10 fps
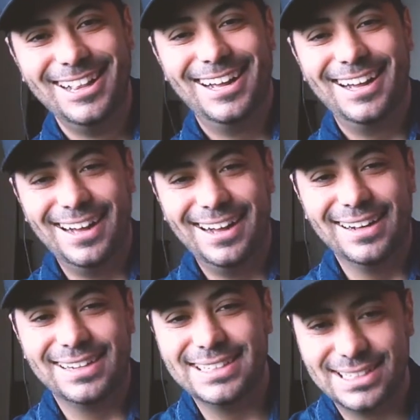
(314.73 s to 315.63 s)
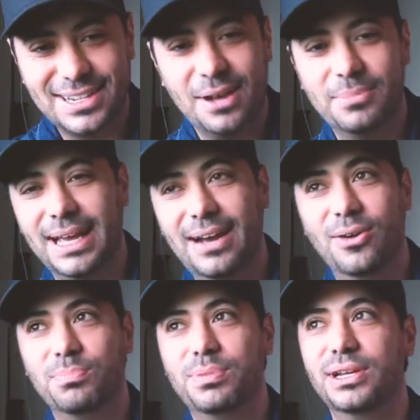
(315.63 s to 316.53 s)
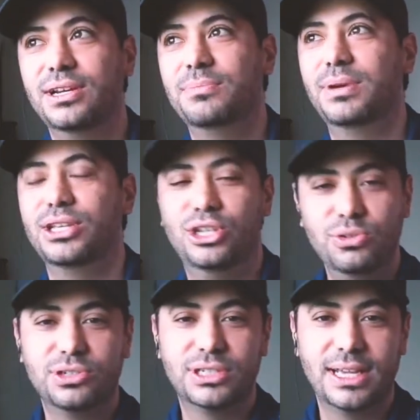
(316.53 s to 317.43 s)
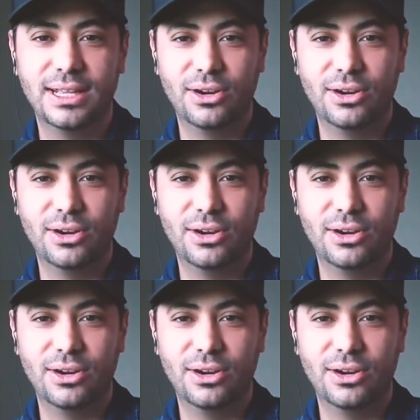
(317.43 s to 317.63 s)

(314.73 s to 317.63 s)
because it's coming out, but users can then